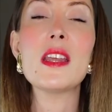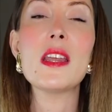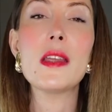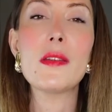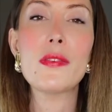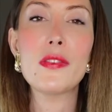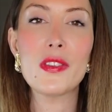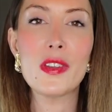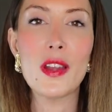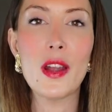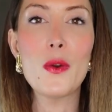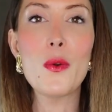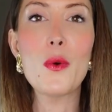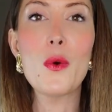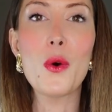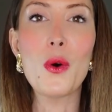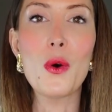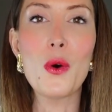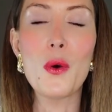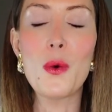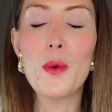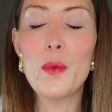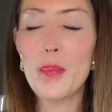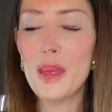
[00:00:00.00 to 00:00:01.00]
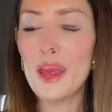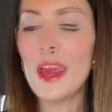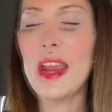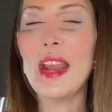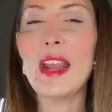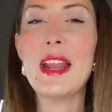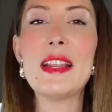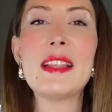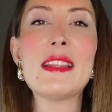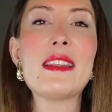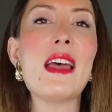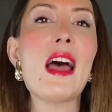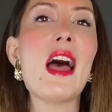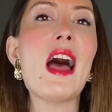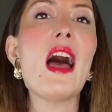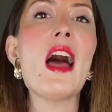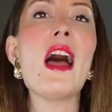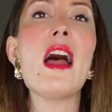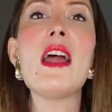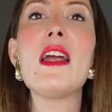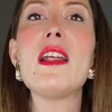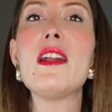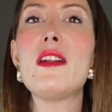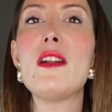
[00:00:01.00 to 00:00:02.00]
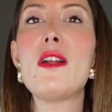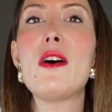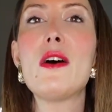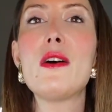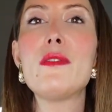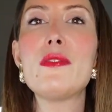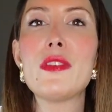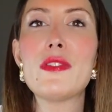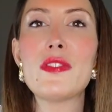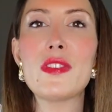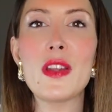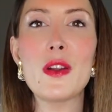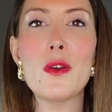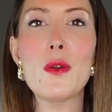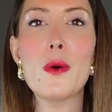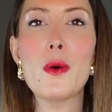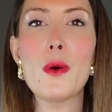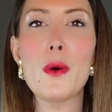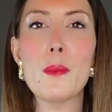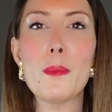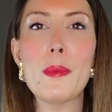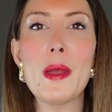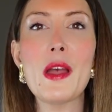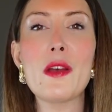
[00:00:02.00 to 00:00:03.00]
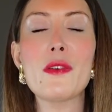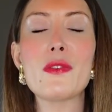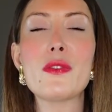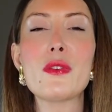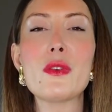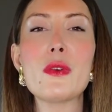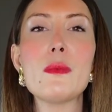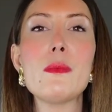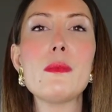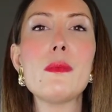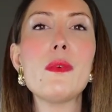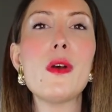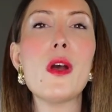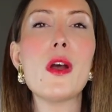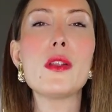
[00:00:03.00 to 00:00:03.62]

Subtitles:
Yves Saint Laurent, and I love Yves Saint Laurent perfume.